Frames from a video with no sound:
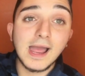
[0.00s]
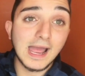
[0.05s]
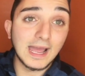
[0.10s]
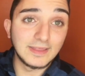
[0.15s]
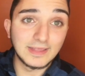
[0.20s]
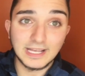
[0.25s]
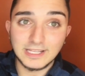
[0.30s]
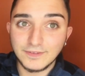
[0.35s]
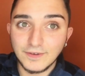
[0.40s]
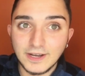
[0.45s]

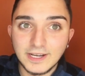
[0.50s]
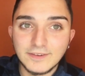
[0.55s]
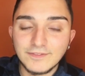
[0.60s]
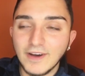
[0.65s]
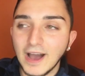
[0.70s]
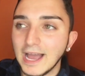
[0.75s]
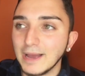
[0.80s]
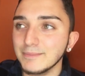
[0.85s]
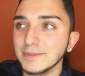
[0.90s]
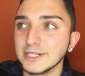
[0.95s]
And that's fucking
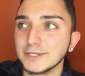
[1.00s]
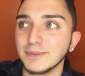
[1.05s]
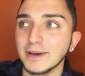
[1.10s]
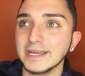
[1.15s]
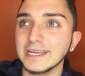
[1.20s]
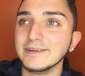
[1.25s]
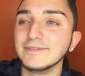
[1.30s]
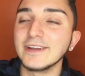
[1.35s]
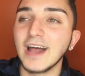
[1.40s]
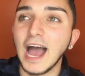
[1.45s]
fine, bitch.
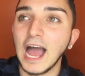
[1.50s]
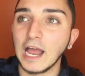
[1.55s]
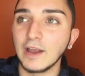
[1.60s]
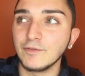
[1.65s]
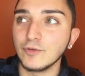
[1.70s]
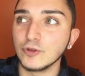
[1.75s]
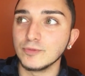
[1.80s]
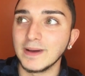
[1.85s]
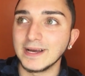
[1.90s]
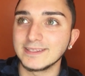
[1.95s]
But even I
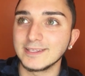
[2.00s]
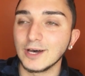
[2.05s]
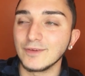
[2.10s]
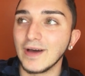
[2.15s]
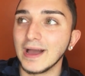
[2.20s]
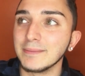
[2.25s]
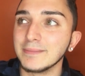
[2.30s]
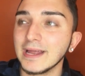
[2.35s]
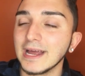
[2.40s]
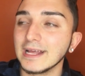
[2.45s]
fooled
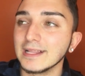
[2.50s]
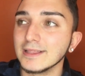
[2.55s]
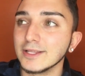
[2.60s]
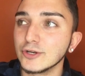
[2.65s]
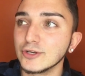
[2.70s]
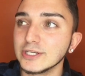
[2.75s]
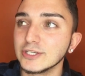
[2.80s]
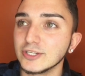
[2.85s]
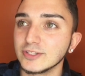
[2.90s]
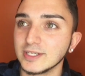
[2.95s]
myself. I mean, I
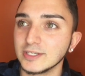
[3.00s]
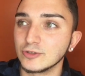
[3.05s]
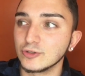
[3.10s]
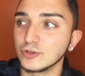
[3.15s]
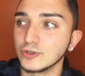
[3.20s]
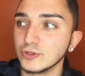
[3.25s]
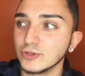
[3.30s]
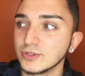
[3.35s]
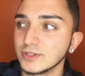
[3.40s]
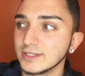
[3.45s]
literally just
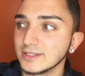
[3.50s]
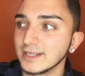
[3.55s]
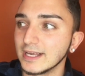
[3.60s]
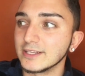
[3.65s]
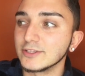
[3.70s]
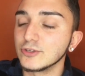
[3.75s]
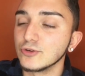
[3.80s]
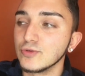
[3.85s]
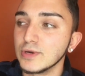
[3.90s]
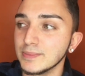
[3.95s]
introduced this
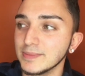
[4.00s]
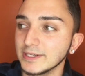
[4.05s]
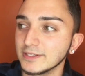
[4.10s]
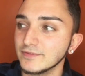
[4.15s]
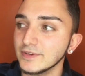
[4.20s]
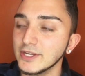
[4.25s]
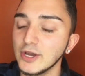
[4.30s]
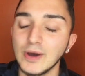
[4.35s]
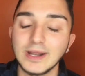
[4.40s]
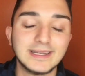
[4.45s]
as the remix
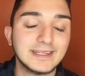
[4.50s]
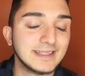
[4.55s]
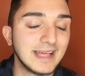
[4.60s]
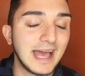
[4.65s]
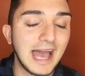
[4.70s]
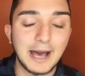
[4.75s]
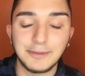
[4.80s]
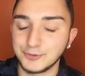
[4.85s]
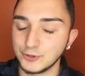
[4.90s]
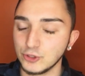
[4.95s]
video, and it
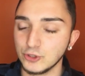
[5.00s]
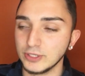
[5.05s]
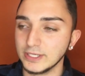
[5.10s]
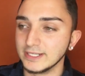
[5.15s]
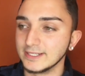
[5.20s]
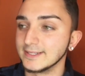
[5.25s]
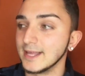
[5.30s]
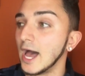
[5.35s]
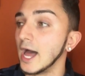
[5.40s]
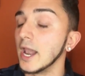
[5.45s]
absolutely
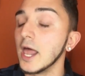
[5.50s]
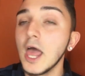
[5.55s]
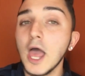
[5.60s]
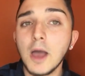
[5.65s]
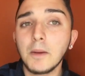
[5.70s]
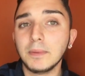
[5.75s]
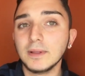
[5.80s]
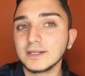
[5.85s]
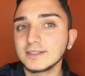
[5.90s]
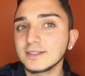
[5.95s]
is not.
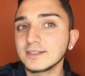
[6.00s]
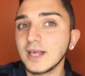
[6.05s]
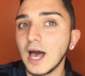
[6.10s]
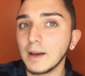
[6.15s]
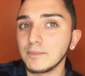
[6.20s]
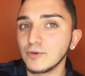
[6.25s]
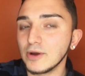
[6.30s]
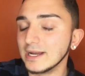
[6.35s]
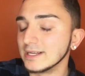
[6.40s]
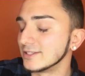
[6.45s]
But let's just
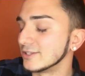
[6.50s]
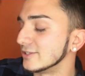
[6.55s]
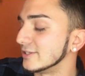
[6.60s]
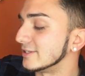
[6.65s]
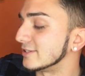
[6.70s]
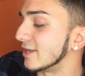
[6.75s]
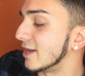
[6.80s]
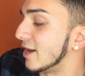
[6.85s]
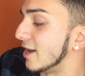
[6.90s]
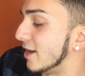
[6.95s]
hop right into
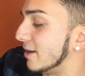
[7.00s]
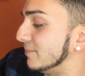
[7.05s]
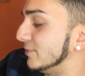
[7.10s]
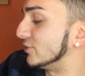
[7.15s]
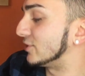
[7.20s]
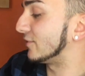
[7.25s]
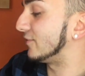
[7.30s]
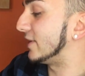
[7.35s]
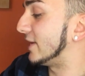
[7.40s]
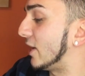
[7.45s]
this uh,
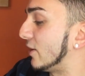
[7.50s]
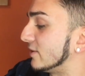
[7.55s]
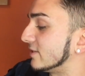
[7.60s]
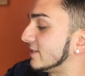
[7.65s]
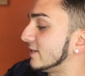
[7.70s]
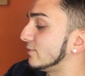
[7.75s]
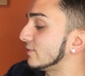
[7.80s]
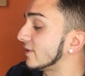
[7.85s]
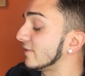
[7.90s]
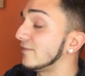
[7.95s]
music video and
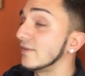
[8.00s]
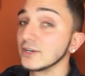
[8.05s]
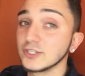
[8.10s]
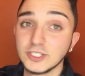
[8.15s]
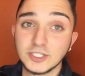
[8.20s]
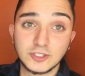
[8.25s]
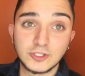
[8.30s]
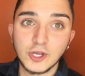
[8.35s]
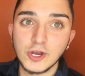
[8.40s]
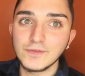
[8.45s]
see what the fuck
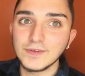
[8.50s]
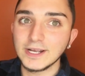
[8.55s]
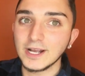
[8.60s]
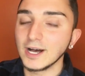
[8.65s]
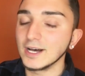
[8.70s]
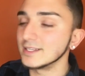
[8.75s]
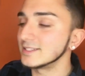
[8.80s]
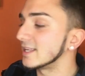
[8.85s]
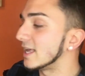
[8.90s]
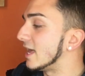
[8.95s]
she's serving
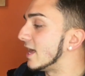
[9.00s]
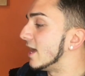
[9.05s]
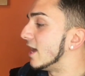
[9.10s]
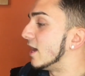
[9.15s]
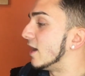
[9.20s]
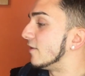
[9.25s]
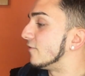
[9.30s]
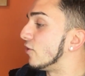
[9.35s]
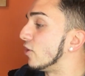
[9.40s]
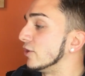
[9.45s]
us
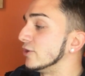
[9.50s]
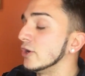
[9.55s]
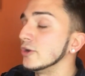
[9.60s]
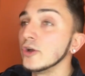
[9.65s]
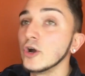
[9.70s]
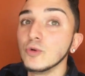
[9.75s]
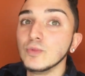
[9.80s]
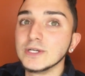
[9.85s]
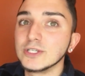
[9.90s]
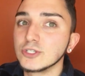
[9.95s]
for No
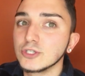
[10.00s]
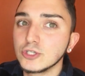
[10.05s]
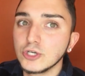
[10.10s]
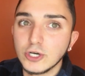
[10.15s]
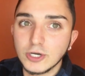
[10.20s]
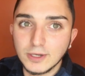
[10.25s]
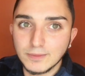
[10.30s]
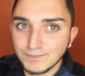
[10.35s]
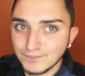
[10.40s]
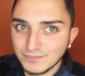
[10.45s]
No, which
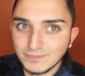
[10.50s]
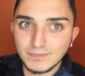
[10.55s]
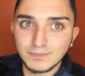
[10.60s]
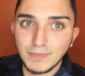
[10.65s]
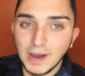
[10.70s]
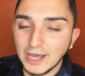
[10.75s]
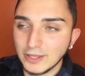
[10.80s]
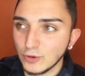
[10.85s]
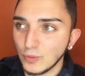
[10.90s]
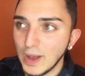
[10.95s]
took,
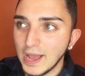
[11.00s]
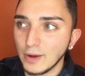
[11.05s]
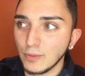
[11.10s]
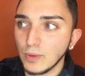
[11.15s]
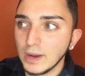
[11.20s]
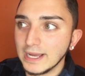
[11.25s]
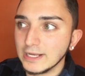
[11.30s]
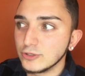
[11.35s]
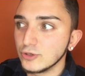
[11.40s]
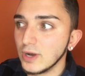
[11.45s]
by the way,
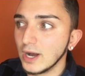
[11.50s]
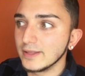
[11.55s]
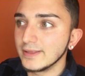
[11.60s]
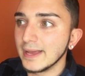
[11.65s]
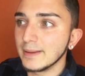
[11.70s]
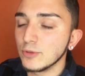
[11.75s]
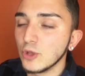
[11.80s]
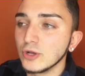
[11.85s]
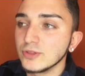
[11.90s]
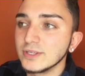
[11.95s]
way too
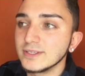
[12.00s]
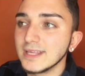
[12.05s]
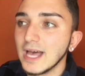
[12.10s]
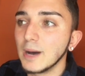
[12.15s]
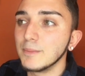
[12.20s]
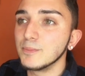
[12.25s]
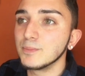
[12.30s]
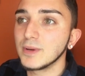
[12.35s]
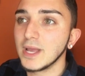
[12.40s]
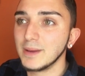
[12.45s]
goddamn long. This
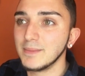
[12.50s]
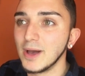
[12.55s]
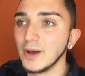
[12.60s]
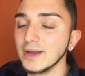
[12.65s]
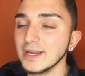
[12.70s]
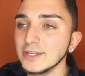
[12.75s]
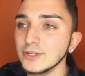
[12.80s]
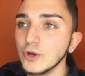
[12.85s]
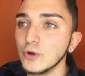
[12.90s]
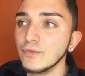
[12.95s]
album came
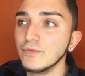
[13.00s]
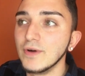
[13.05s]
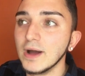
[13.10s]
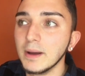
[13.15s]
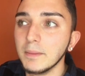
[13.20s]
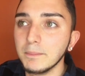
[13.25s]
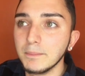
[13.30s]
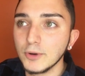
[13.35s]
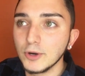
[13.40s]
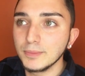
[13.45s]
out in
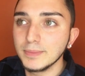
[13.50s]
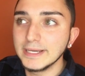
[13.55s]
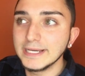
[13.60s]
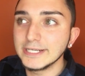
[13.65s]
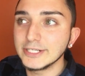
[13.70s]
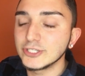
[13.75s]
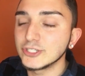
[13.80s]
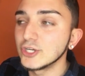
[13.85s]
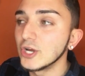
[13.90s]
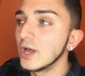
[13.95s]
November,
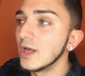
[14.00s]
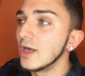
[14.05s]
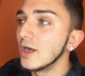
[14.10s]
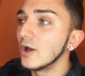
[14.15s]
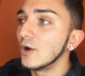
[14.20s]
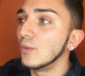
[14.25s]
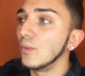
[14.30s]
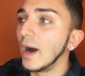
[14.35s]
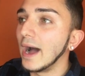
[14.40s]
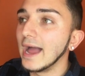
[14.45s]
bitch.
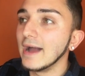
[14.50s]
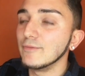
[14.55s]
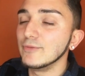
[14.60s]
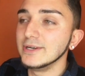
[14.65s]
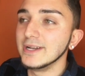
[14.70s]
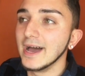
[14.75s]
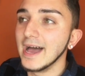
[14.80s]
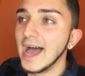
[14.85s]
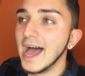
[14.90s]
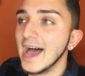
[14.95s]
Why have we
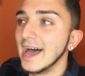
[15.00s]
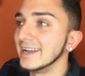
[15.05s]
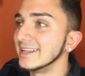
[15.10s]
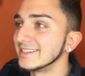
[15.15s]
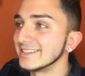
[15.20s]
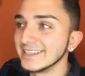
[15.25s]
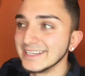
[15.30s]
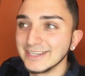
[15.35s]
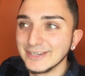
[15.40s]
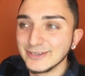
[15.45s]
not had a
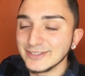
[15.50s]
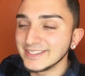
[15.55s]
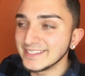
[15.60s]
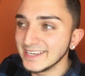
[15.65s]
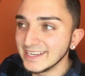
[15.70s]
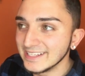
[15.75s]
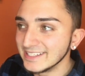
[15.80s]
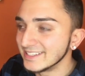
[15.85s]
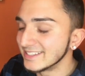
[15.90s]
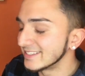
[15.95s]
single
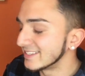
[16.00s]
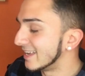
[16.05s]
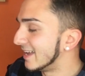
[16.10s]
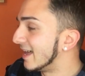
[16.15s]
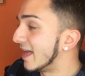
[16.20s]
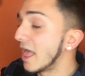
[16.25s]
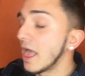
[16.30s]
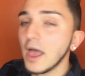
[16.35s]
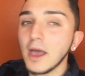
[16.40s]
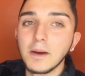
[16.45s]
since?
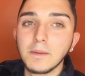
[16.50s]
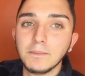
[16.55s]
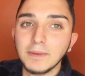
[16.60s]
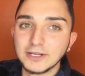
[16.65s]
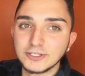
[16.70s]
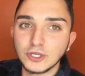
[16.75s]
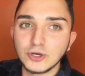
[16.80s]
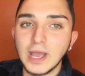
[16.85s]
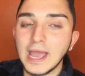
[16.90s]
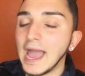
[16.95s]

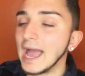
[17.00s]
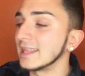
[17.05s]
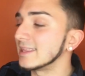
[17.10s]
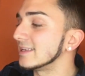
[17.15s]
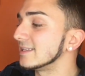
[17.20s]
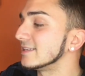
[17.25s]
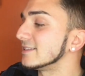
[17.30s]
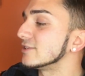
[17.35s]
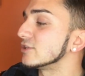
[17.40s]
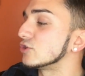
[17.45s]
But it's okay. I
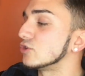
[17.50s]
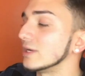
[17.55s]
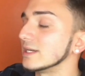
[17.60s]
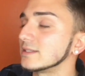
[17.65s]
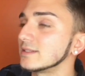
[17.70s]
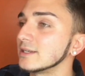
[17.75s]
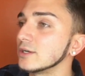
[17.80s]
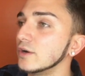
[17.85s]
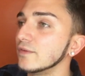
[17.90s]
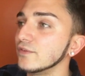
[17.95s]
think this is a
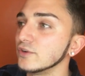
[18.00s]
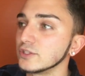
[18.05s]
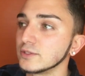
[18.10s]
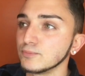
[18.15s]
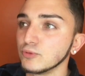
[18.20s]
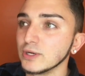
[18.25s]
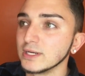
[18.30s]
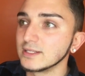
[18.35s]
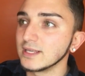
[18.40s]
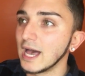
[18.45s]
great single for
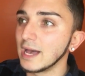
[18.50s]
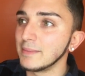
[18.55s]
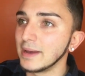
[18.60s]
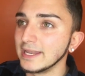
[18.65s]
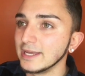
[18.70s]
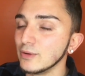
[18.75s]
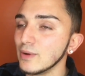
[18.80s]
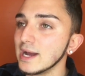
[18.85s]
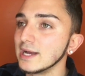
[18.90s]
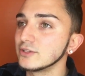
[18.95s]
springtime
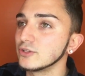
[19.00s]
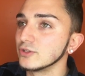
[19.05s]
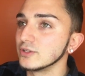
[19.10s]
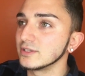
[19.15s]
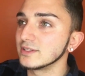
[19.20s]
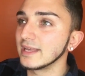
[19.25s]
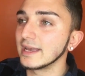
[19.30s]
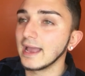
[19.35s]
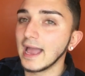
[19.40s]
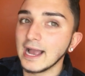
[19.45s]
anyway, so this
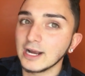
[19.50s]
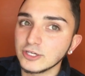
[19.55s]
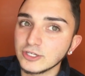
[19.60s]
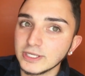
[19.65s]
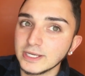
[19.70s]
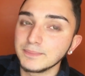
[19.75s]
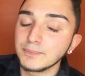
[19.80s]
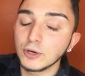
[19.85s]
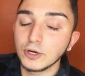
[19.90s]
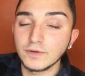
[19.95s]
is like
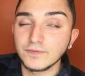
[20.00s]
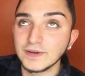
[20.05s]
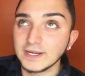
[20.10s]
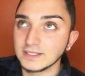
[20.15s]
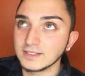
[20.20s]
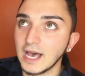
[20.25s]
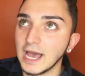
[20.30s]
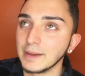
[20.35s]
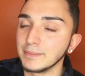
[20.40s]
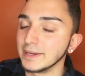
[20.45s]
actually
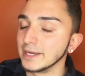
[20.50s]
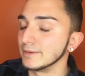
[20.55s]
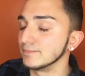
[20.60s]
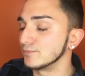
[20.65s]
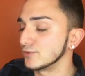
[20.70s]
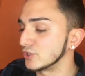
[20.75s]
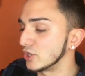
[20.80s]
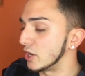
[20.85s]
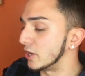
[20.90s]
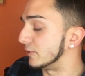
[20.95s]
perfect timing.
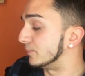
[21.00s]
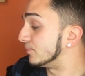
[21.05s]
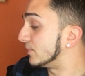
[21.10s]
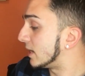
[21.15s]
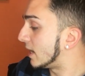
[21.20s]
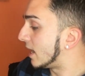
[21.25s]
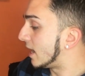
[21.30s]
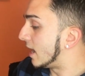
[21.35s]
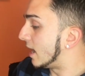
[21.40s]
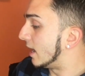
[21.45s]
So
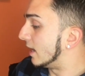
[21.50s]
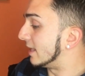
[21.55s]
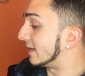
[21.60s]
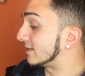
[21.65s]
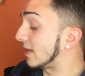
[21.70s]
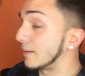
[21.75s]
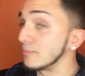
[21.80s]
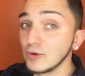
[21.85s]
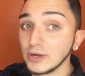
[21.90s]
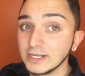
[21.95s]

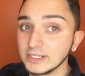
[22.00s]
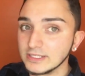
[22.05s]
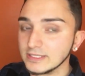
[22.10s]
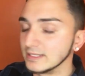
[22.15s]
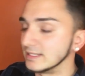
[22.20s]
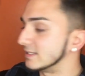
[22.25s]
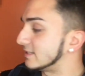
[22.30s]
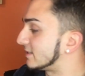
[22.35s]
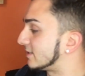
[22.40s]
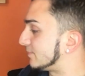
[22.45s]
let's hop right
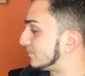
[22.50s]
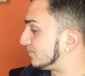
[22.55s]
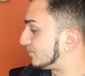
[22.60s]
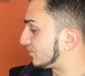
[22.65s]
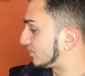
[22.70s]
into this.